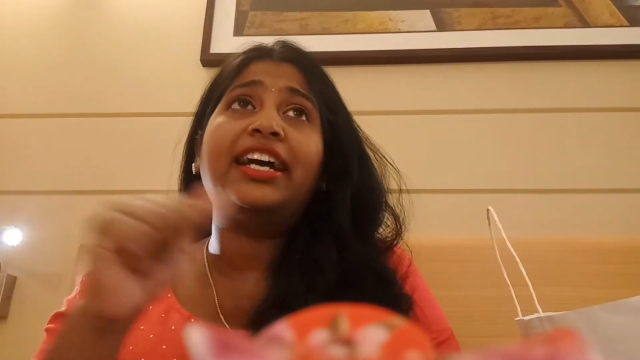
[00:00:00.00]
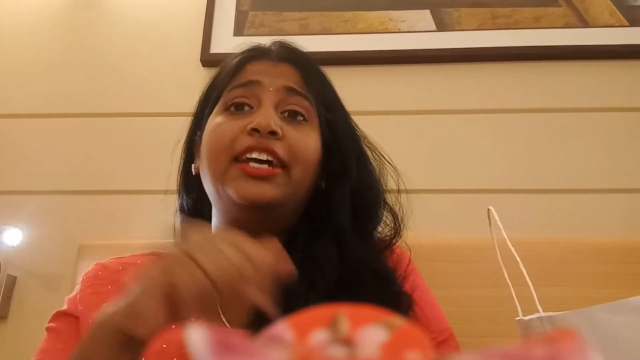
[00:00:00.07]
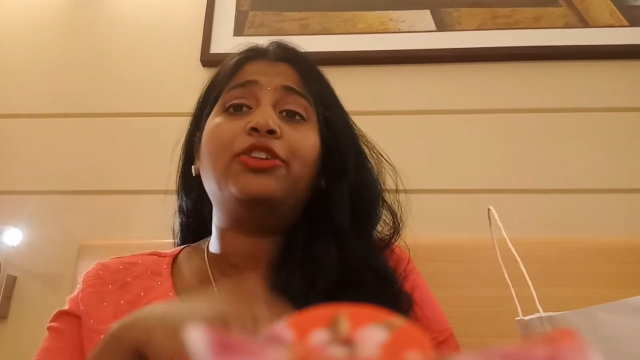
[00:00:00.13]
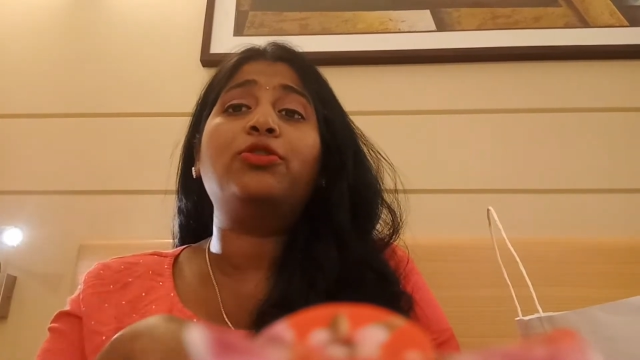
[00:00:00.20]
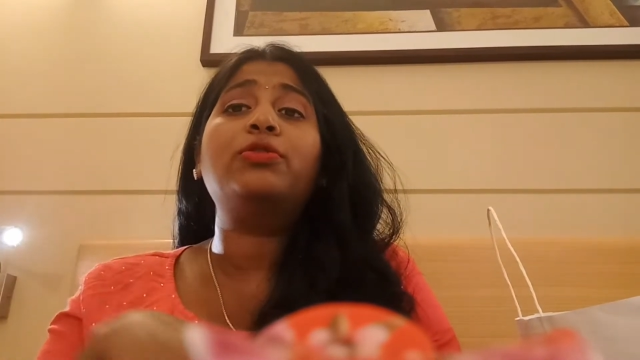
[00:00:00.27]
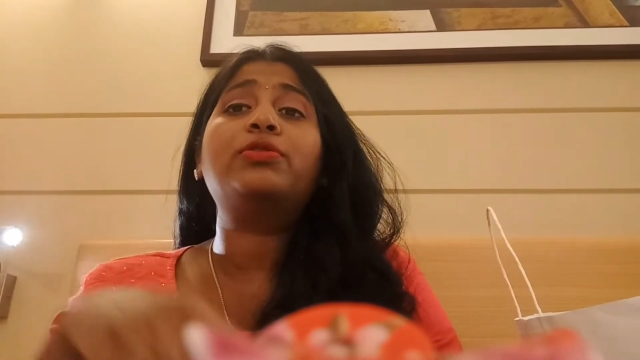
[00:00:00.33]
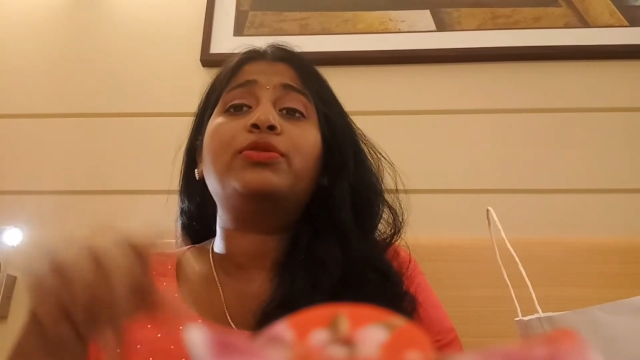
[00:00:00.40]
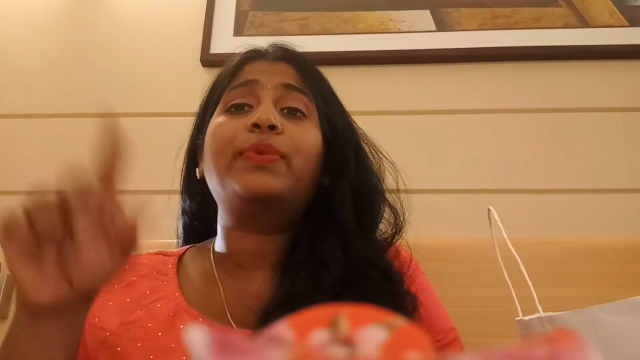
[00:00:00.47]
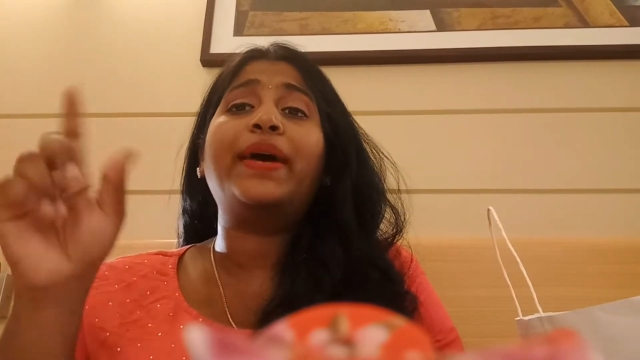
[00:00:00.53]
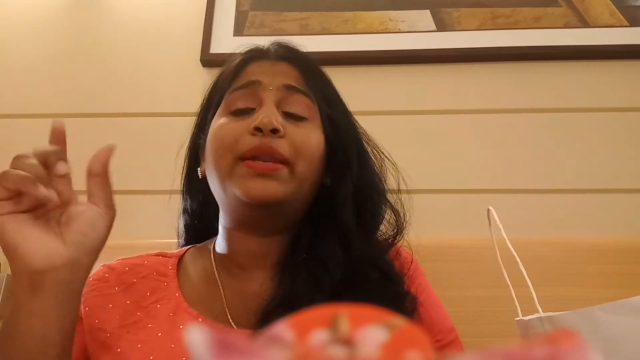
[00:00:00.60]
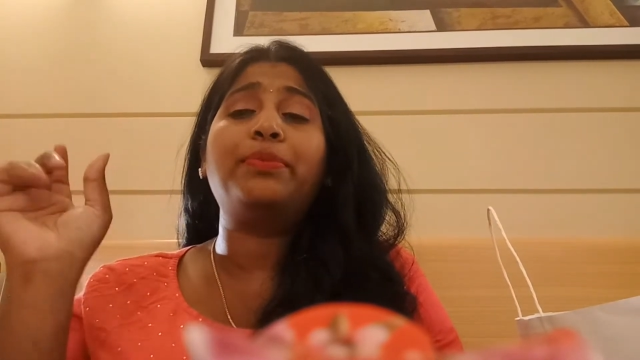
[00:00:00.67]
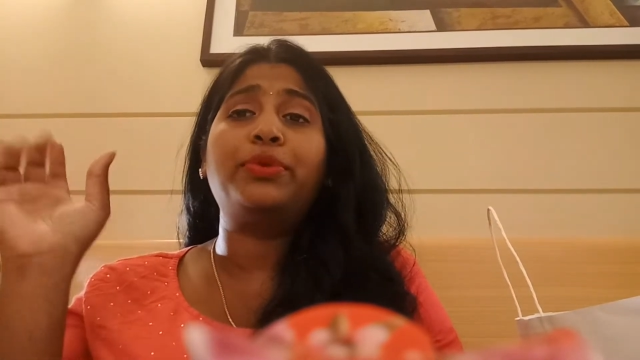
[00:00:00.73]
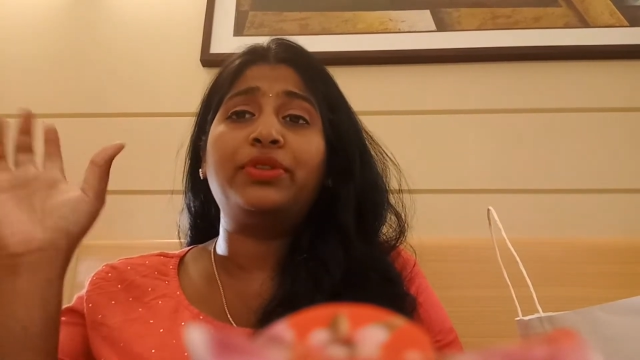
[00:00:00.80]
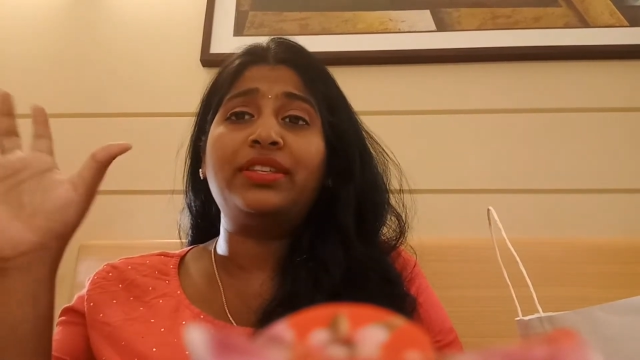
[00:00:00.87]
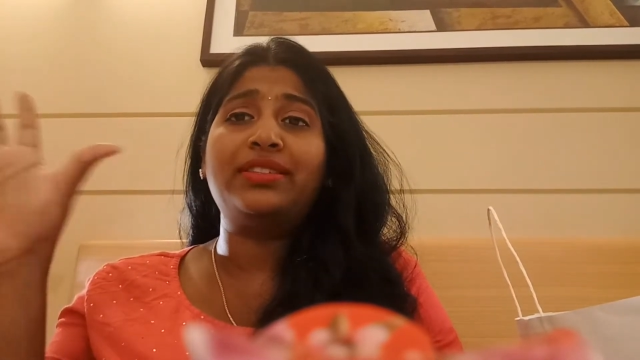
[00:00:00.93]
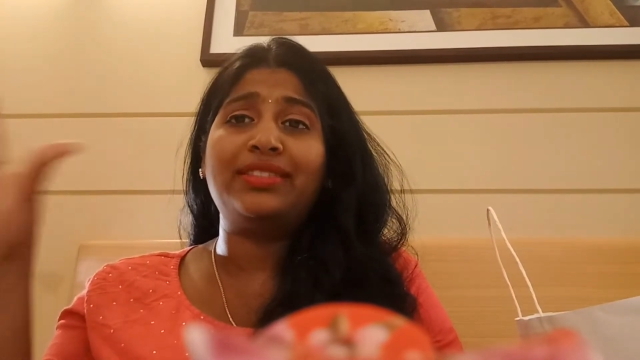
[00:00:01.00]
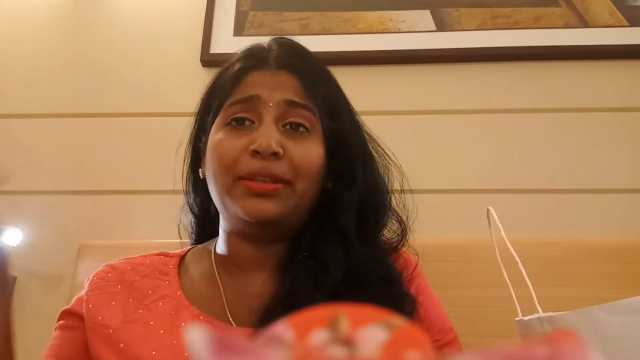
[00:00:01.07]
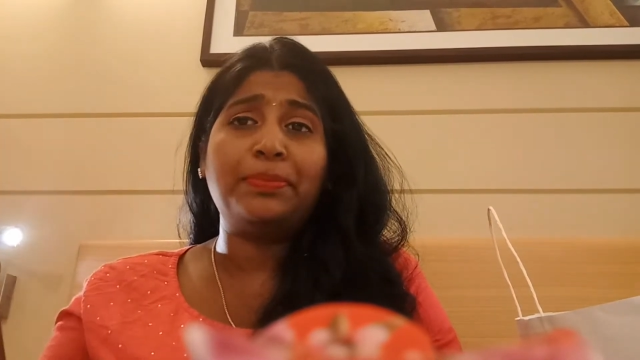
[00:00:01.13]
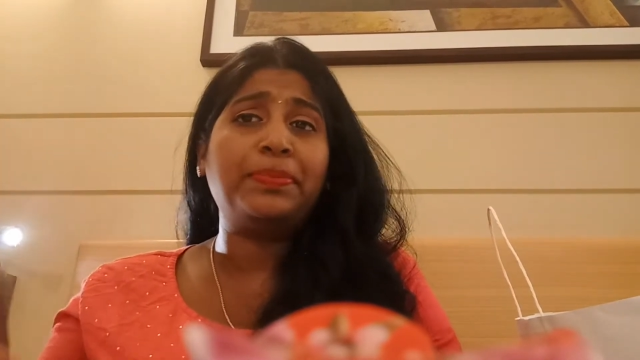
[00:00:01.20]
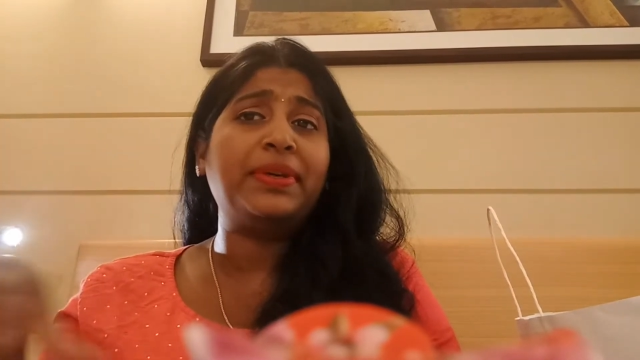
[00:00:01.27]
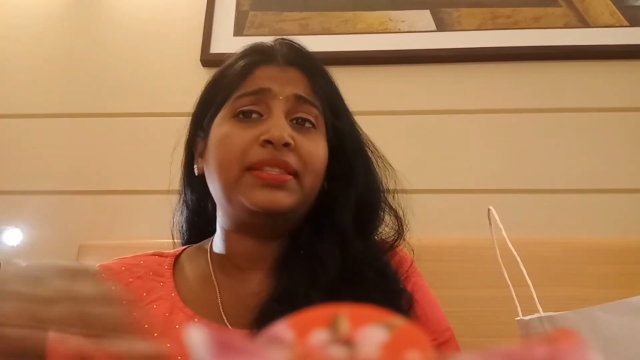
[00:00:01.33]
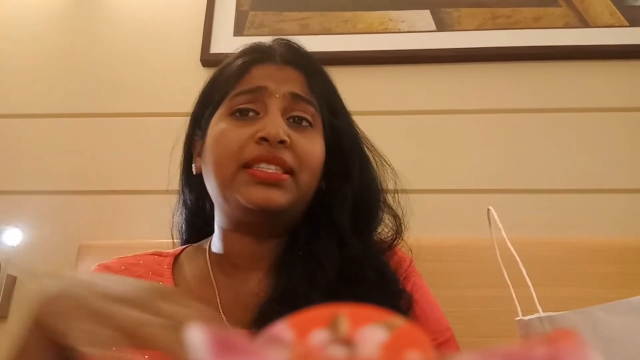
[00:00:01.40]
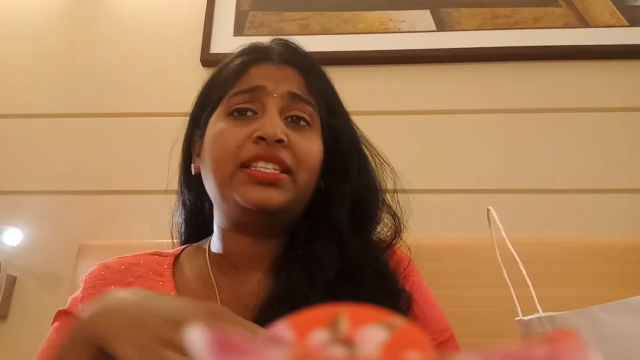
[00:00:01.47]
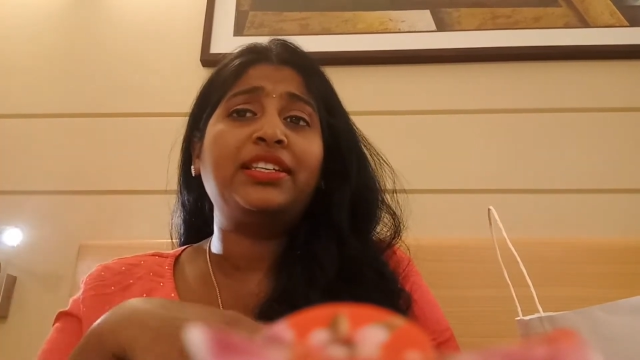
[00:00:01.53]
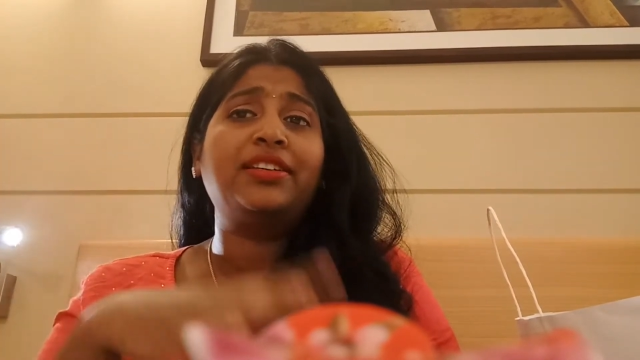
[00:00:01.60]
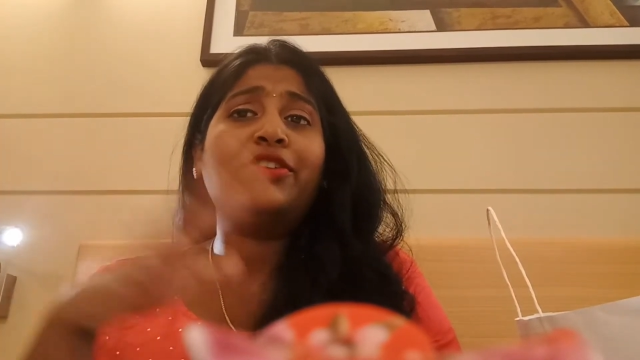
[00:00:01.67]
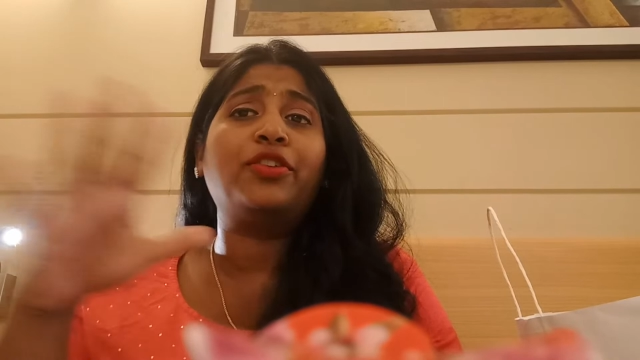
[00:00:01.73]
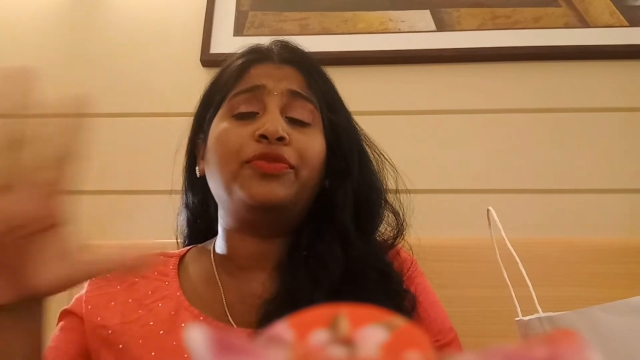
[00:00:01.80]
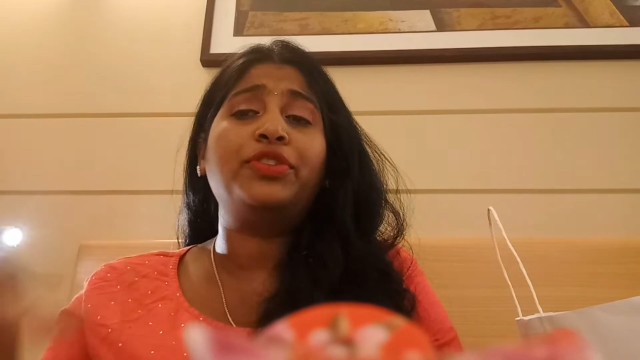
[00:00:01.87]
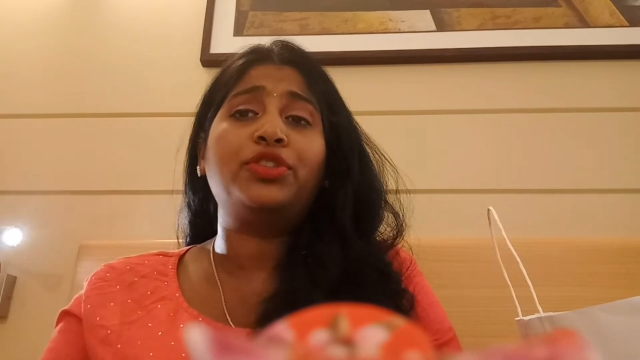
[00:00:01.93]
and also I'll put the snippets
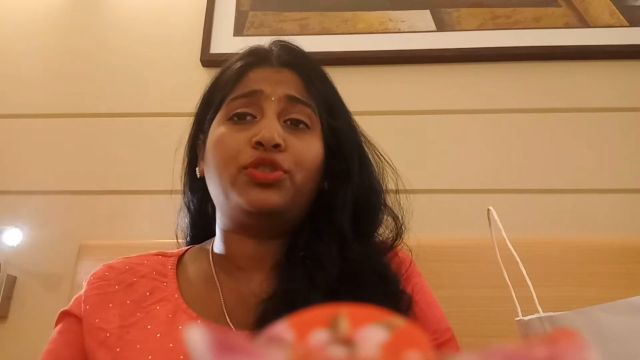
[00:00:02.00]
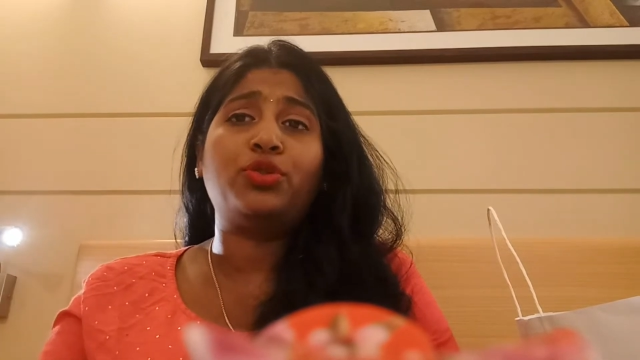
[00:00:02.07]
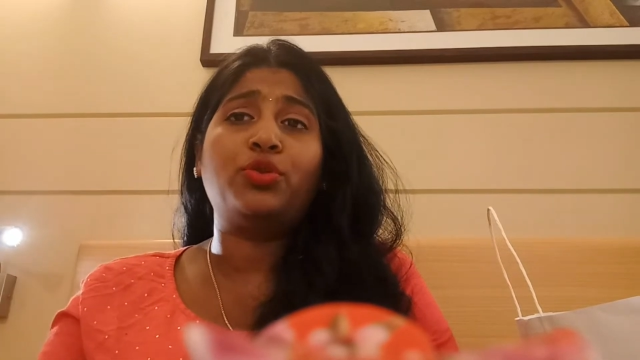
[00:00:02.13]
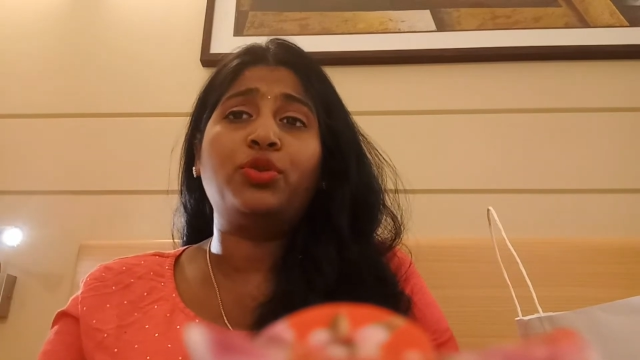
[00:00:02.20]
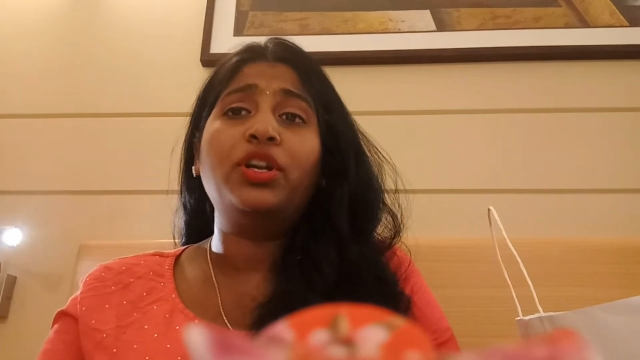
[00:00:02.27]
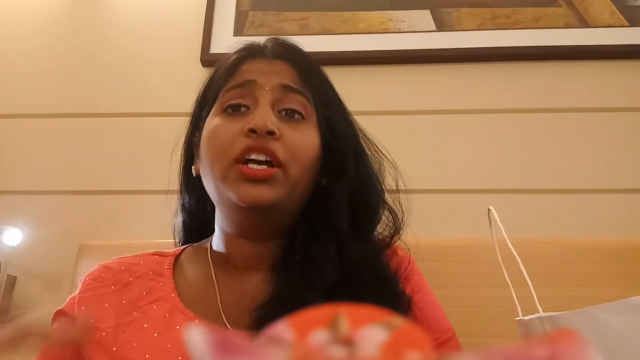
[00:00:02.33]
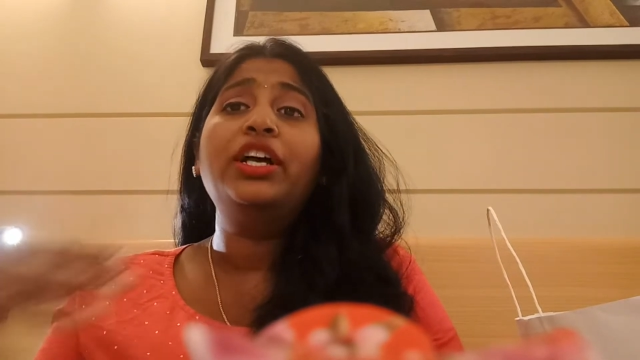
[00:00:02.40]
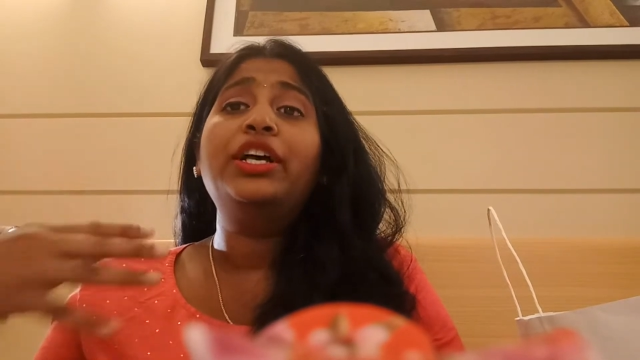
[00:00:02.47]
here of the store,